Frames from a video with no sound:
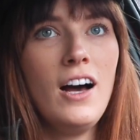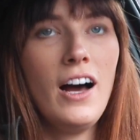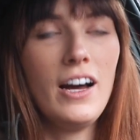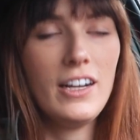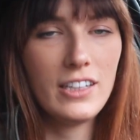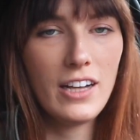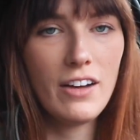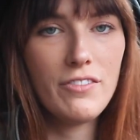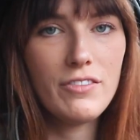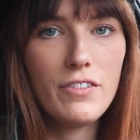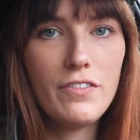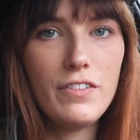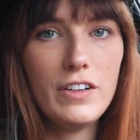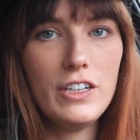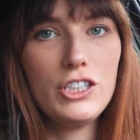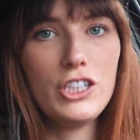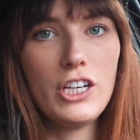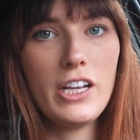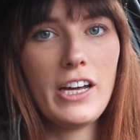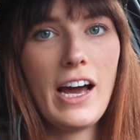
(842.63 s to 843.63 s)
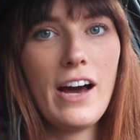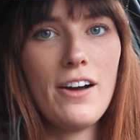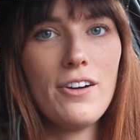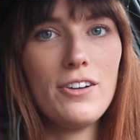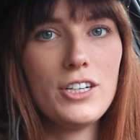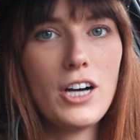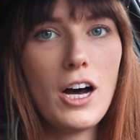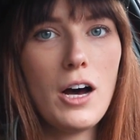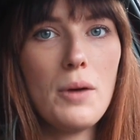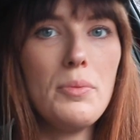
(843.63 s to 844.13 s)
I love the finish of the
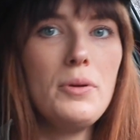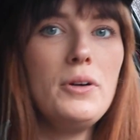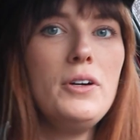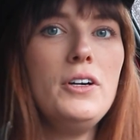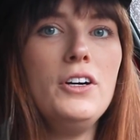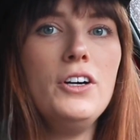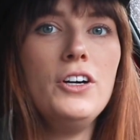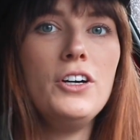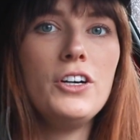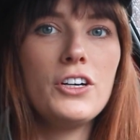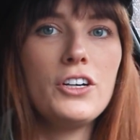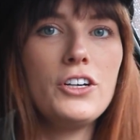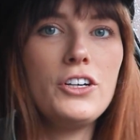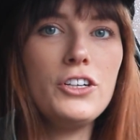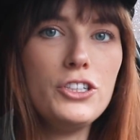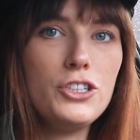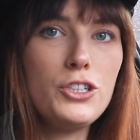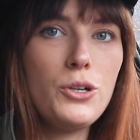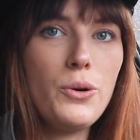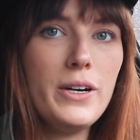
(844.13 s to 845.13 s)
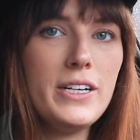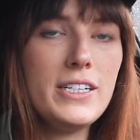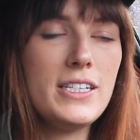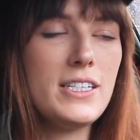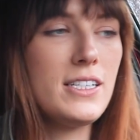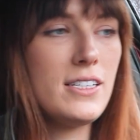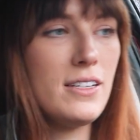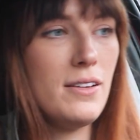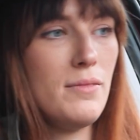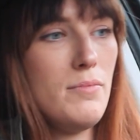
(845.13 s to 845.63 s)
countertop. Good choice,
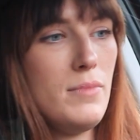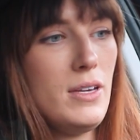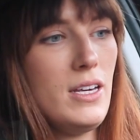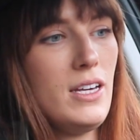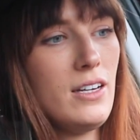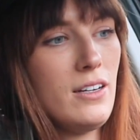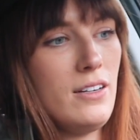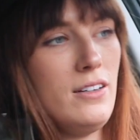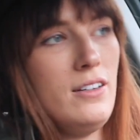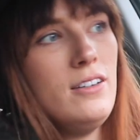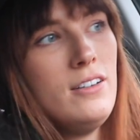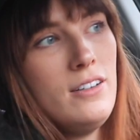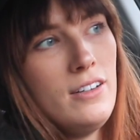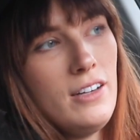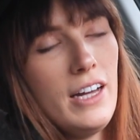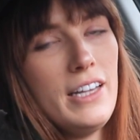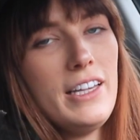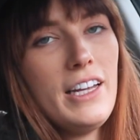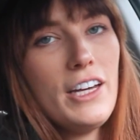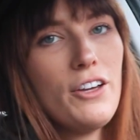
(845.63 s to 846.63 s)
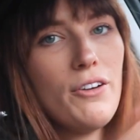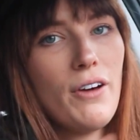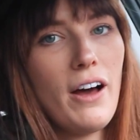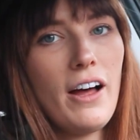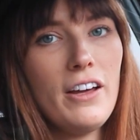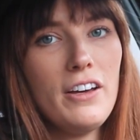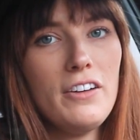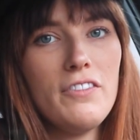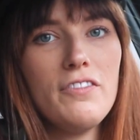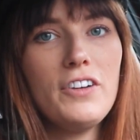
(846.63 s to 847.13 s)
me. And thank you,
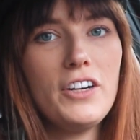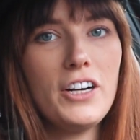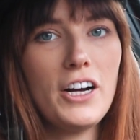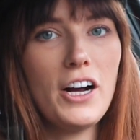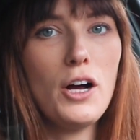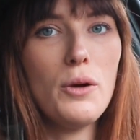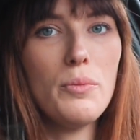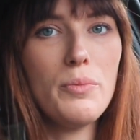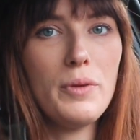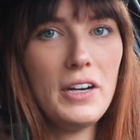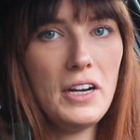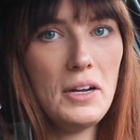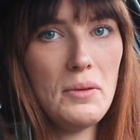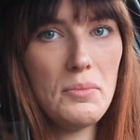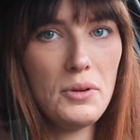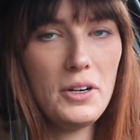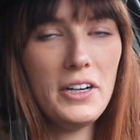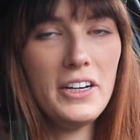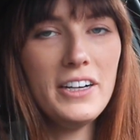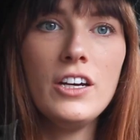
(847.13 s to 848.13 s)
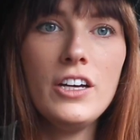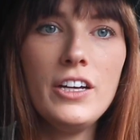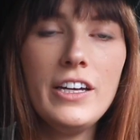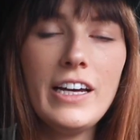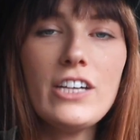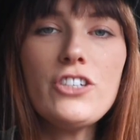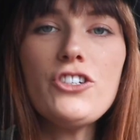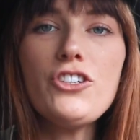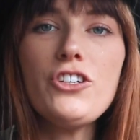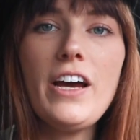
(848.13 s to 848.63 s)
Allie, for your help and input.
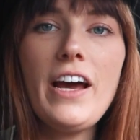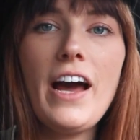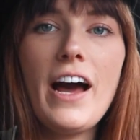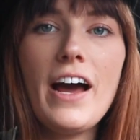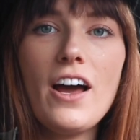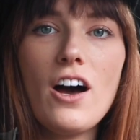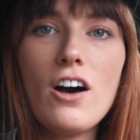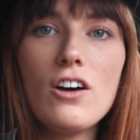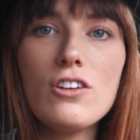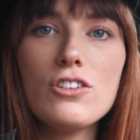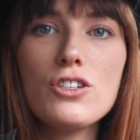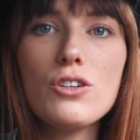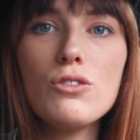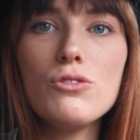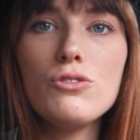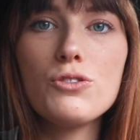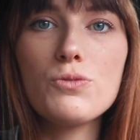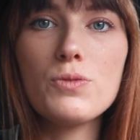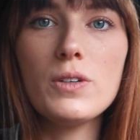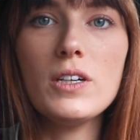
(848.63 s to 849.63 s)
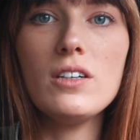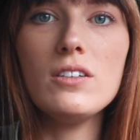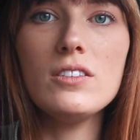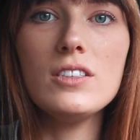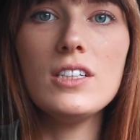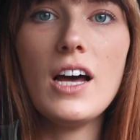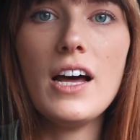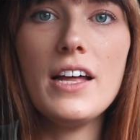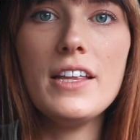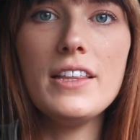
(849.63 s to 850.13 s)
Yesterday, I also
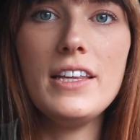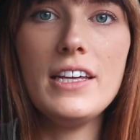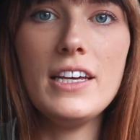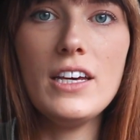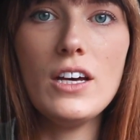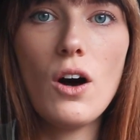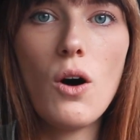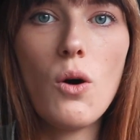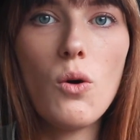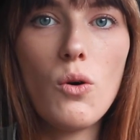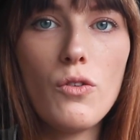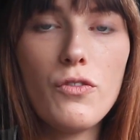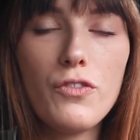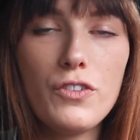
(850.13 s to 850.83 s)
drilled the hole